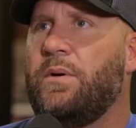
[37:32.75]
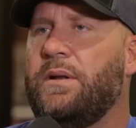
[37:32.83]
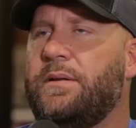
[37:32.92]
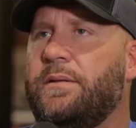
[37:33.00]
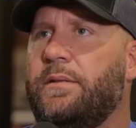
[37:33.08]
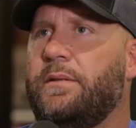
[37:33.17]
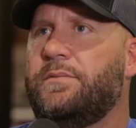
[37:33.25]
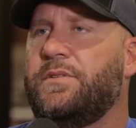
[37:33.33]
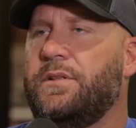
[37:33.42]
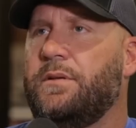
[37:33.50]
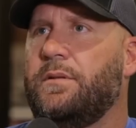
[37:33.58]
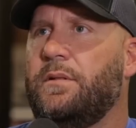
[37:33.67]
went into
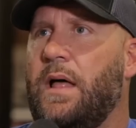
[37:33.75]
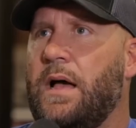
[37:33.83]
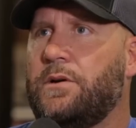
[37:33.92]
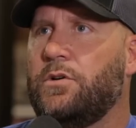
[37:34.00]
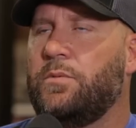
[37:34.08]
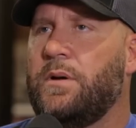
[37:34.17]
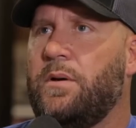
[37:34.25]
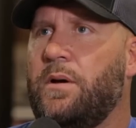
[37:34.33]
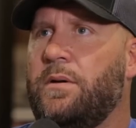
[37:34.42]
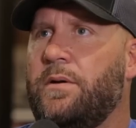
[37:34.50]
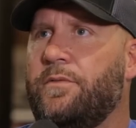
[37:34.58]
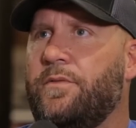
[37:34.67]
the locker room.
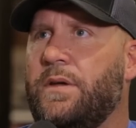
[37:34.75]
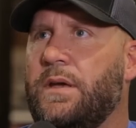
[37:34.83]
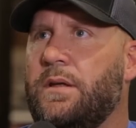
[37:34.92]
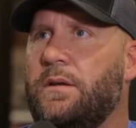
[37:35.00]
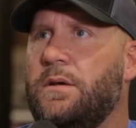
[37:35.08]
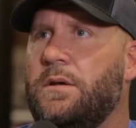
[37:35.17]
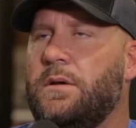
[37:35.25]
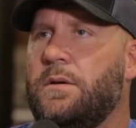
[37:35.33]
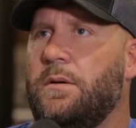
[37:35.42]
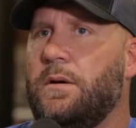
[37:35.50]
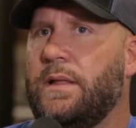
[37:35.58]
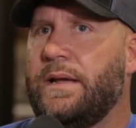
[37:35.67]
I'll never forget.
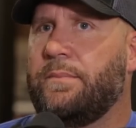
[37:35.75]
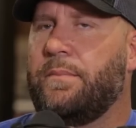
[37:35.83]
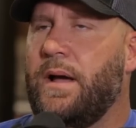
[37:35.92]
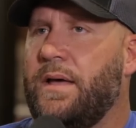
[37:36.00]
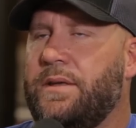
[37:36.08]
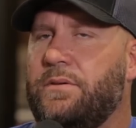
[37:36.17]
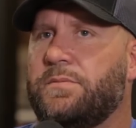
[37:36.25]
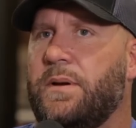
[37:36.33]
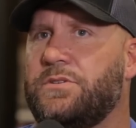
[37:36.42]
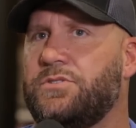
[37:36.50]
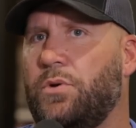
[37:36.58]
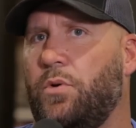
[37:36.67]
Like I think it was
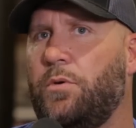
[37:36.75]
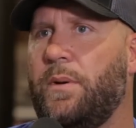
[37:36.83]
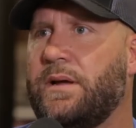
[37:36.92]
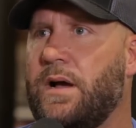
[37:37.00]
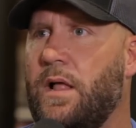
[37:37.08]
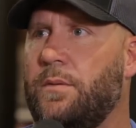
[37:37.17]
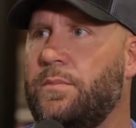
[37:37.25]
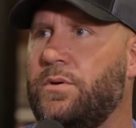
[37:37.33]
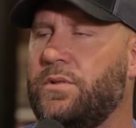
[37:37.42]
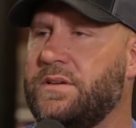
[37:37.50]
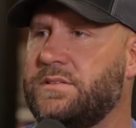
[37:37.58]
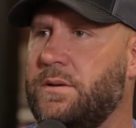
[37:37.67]
my shoulder, my
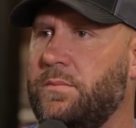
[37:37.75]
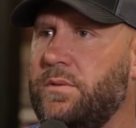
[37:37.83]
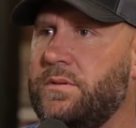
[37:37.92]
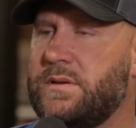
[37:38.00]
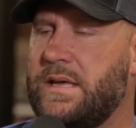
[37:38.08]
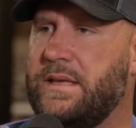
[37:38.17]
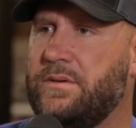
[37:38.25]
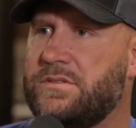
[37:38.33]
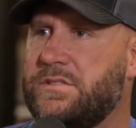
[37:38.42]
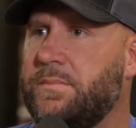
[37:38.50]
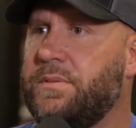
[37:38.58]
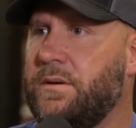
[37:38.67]
collarbone. I think it
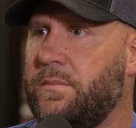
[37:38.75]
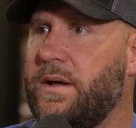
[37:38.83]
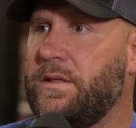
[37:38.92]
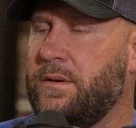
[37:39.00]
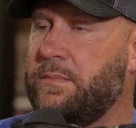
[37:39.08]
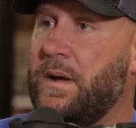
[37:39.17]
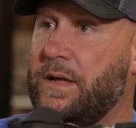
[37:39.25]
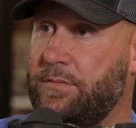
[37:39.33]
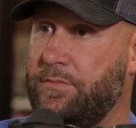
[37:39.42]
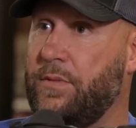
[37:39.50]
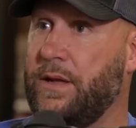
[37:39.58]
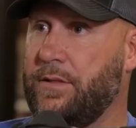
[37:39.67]
was something in my
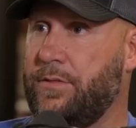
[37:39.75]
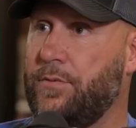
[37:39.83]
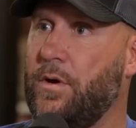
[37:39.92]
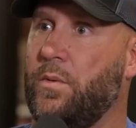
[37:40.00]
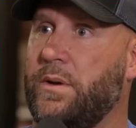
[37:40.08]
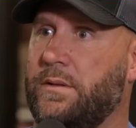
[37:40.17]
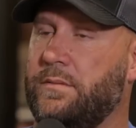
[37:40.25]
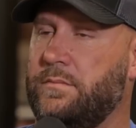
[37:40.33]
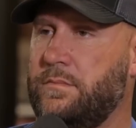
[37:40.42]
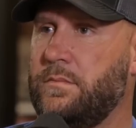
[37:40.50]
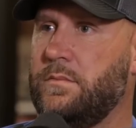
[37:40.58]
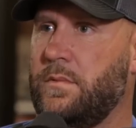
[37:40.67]
like a throwing
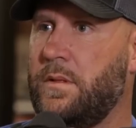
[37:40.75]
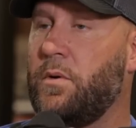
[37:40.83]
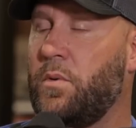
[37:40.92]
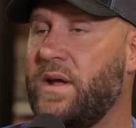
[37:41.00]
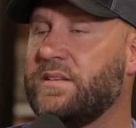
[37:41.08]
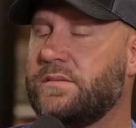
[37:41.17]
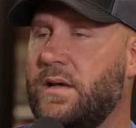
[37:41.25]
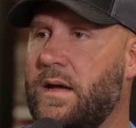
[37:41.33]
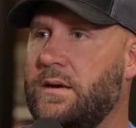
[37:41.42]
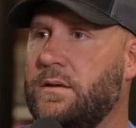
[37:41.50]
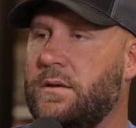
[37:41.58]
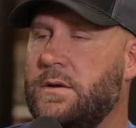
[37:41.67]
on the right
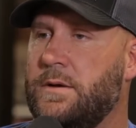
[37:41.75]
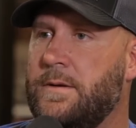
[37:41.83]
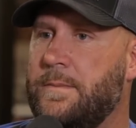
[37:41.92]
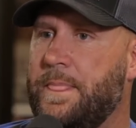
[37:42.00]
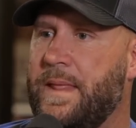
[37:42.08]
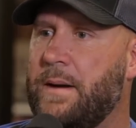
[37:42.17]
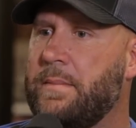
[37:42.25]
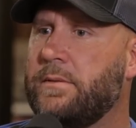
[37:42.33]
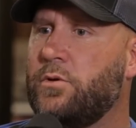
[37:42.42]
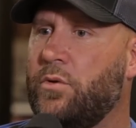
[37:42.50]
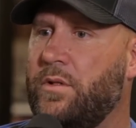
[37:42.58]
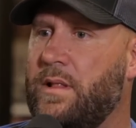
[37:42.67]
side. Yeah. And I
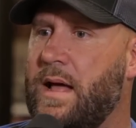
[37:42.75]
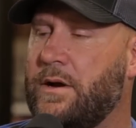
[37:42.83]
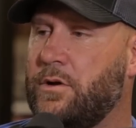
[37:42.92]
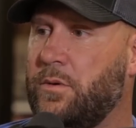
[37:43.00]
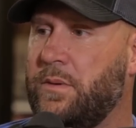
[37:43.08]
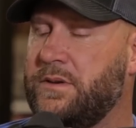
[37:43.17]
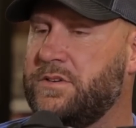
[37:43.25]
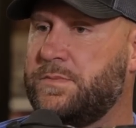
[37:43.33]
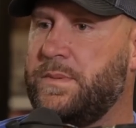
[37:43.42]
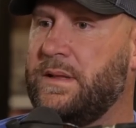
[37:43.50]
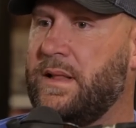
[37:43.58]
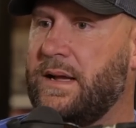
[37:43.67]
remember going to the locker room and
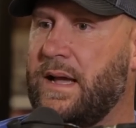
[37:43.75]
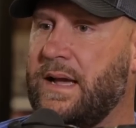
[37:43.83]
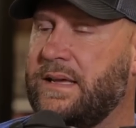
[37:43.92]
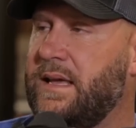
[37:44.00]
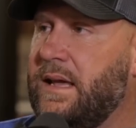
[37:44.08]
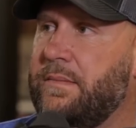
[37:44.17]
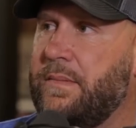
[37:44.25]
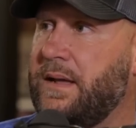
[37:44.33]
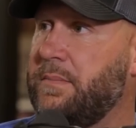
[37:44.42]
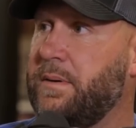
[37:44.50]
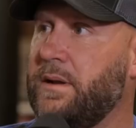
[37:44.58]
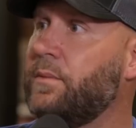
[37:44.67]
just being like, I
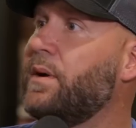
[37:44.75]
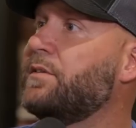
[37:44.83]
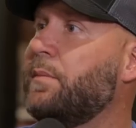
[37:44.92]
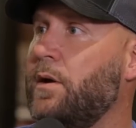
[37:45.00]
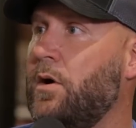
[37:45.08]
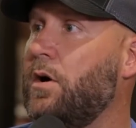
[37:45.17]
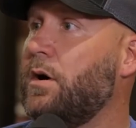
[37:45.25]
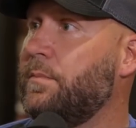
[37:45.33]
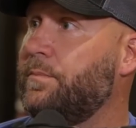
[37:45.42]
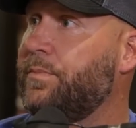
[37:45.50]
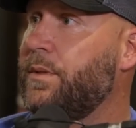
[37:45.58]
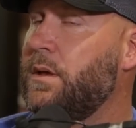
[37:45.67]
can barely raise my
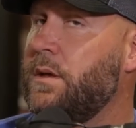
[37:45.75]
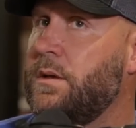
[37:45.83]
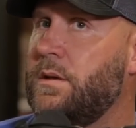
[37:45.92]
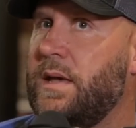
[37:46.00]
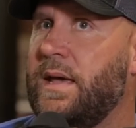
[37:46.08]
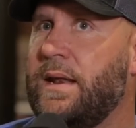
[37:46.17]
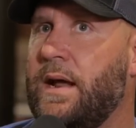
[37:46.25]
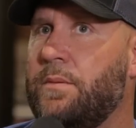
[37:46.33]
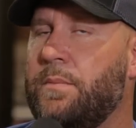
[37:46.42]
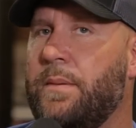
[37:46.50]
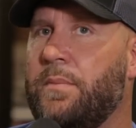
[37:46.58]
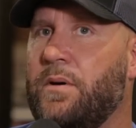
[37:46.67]
arm. Yeah. And I
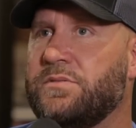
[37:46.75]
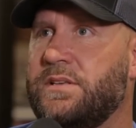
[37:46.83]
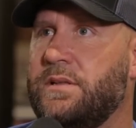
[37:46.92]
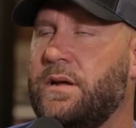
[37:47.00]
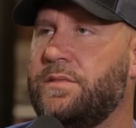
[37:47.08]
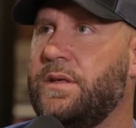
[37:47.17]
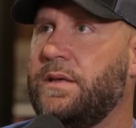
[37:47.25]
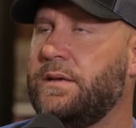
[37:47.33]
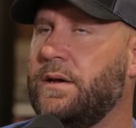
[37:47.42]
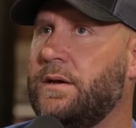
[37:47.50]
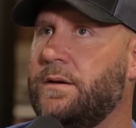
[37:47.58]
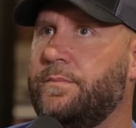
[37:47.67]
remember I was in there. I
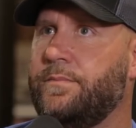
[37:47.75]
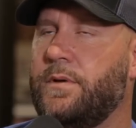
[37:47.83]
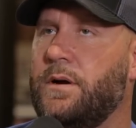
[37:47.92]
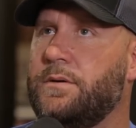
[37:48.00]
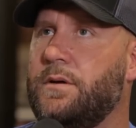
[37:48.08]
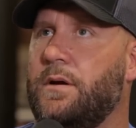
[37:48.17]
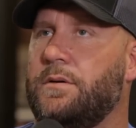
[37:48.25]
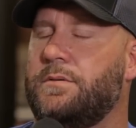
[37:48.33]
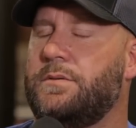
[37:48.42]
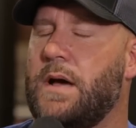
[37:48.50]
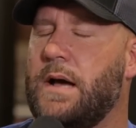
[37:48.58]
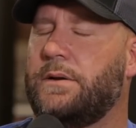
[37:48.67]
think our
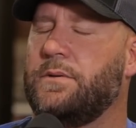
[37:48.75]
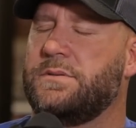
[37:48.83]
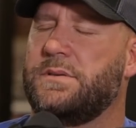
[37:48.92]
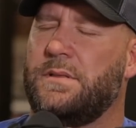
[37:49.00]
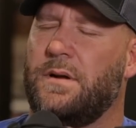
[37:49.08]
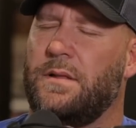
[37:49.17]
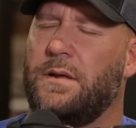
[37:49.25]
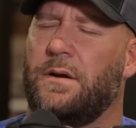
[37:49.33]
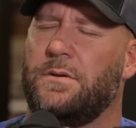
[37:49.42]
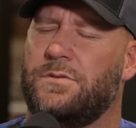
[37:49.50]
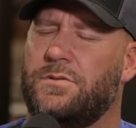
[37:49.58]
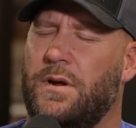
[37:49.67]
doctor was in there. I think
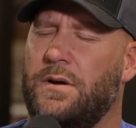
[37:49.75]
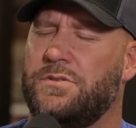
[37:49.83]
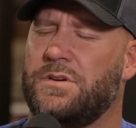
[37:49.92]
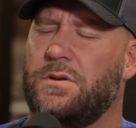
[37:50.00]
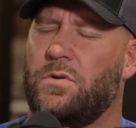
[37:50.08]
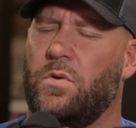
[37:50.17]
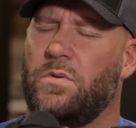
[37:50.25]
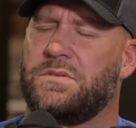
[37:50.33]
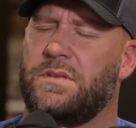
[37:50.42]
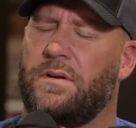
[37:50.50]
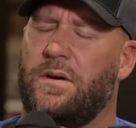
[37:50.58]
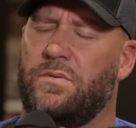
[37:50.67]
our trainer John Norrie
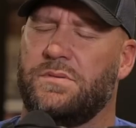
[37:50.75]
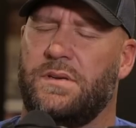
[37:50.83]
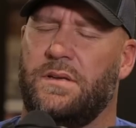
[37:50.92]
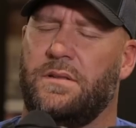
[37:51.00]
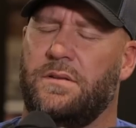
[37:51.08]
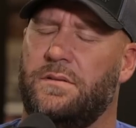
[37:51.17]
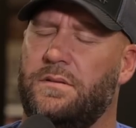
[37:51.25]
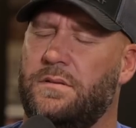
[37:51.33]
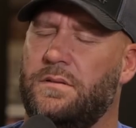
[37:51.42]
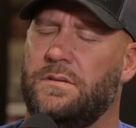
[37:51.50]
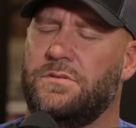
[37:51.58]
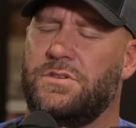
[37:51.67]
was in there. I want to say
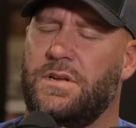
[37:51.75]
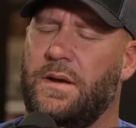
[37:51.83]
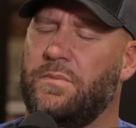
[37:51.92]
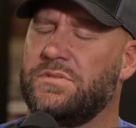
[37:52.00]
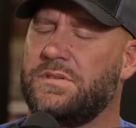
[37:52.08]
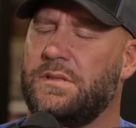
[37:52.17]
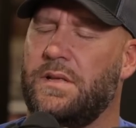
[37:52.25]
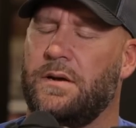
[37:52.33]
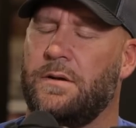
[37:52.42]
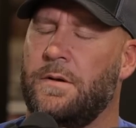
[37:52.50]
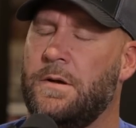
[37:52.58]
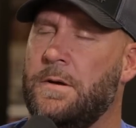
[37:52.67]
the GM was in
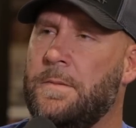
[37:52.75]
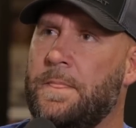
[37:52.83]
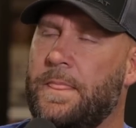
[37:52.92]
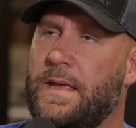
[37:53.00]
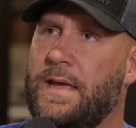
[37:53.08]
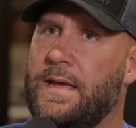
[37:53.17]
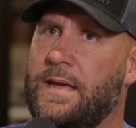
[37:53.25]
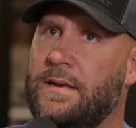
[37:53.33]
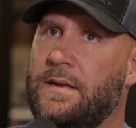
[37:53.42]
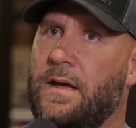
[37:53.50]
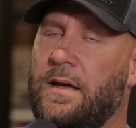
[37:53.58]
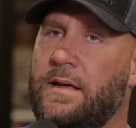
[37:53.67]
there,
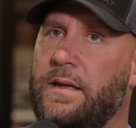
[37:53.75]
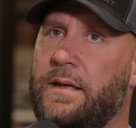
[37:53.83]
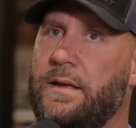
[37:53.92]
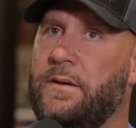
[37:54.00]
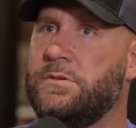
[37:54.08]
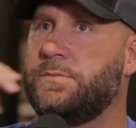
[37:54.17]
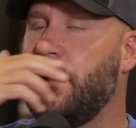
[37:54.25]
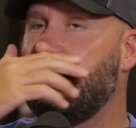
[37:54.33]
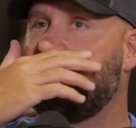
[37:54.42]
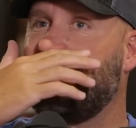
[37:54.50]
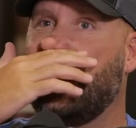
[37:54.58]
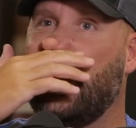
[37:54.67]
and it was
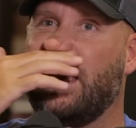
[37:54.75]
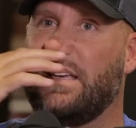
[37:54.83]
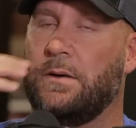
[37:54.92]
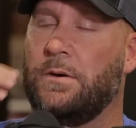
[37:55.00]
basically like,